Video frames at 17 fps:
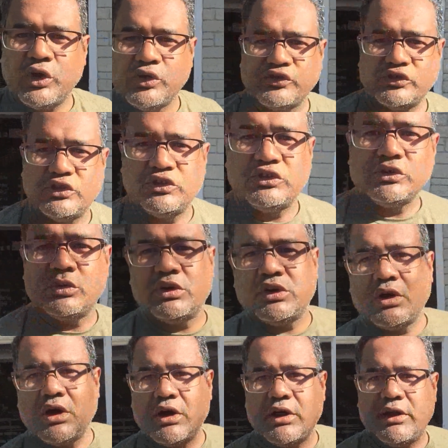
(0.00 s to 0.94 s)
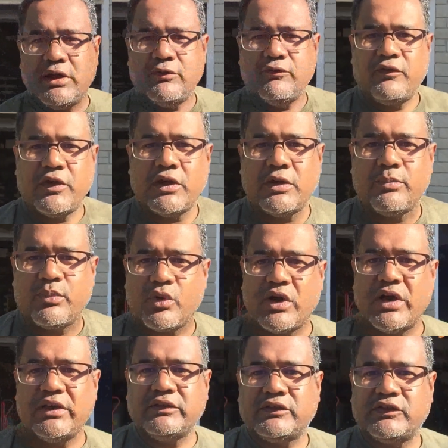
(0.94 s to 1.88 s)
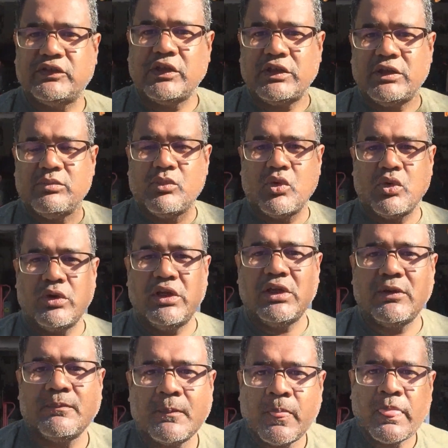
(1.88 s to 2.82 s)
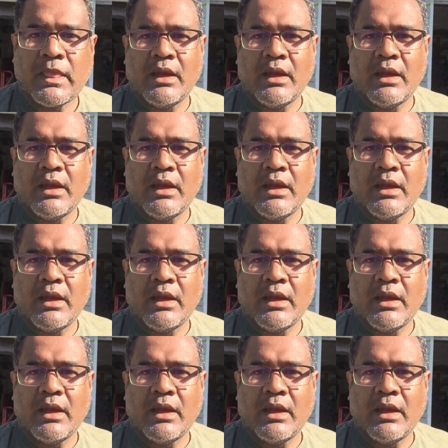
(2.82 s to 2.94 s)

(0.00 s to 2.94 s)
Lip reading: Chosen to do it on a very bright sunny morning,